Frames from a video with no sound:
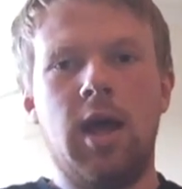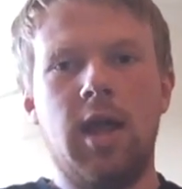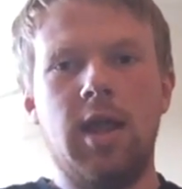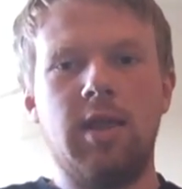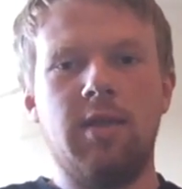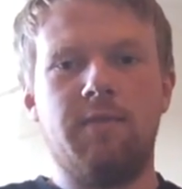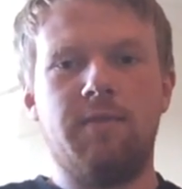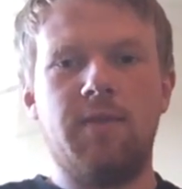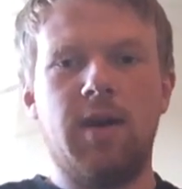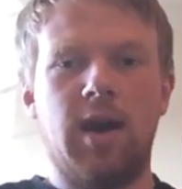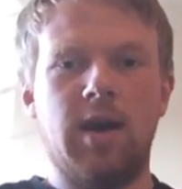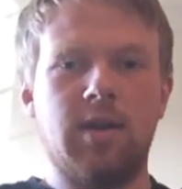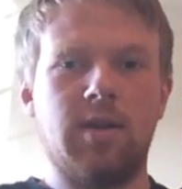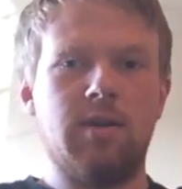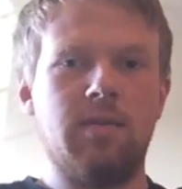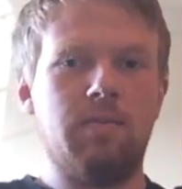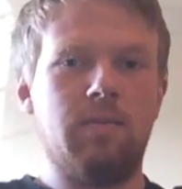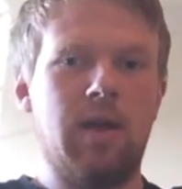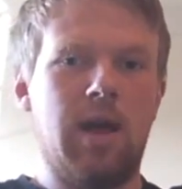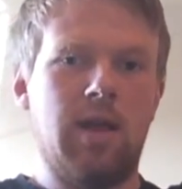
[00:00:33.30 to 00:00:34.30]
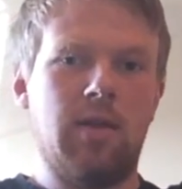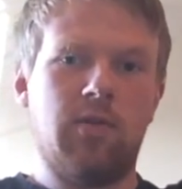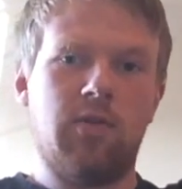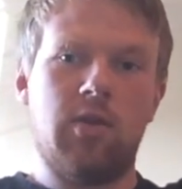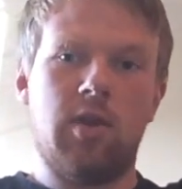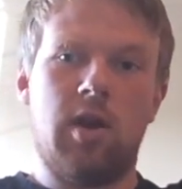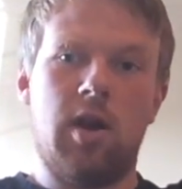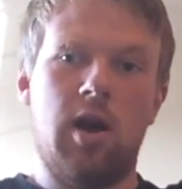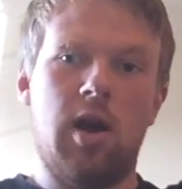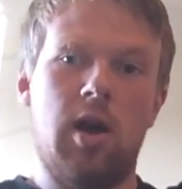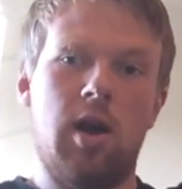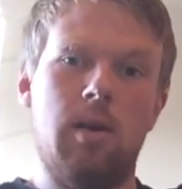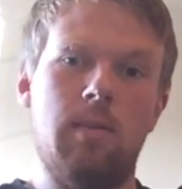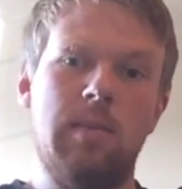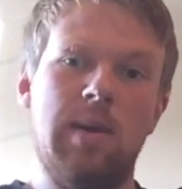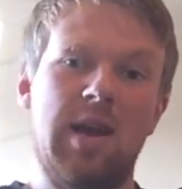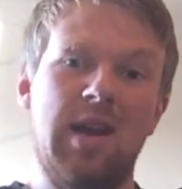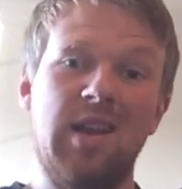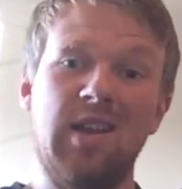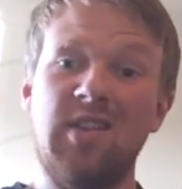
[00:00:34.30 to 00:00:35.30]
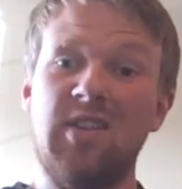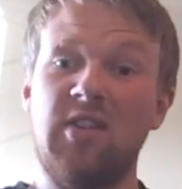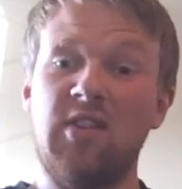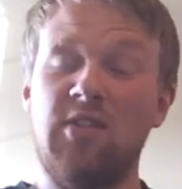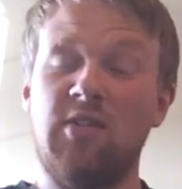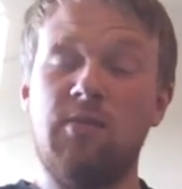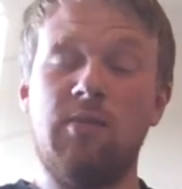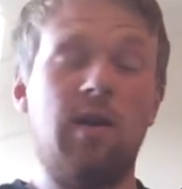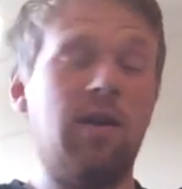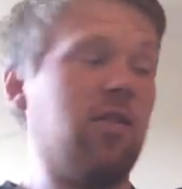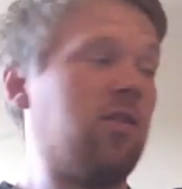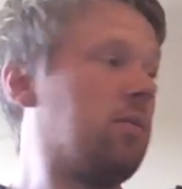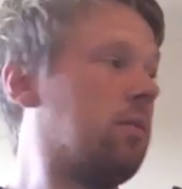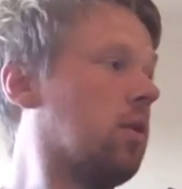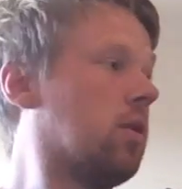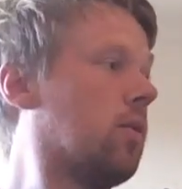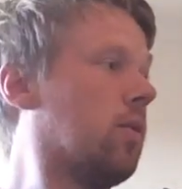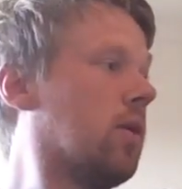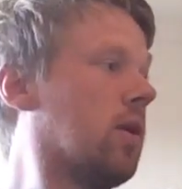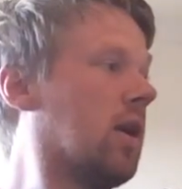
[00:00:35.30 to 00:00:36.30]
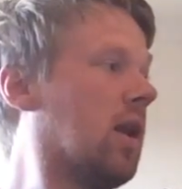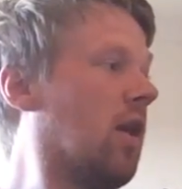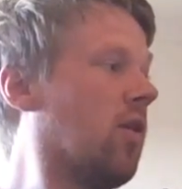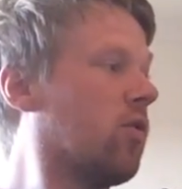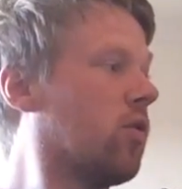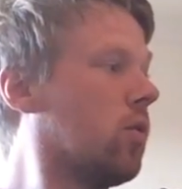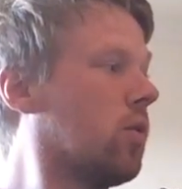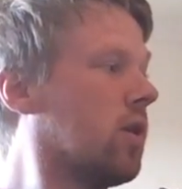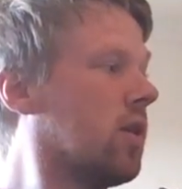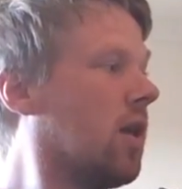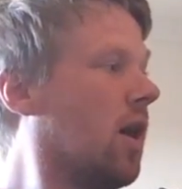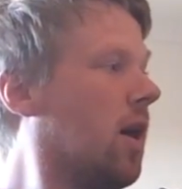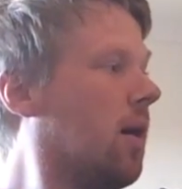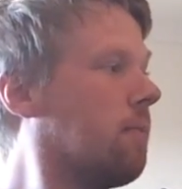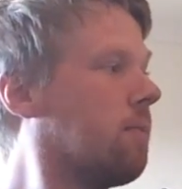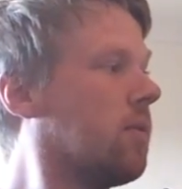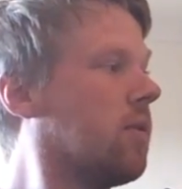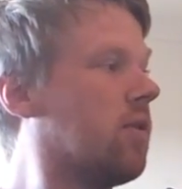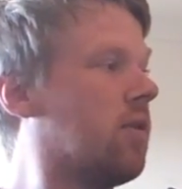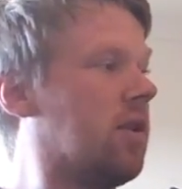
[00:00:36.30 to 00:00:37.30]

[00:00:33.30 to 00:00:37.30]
in the fact that it is very similar to a classical guitar.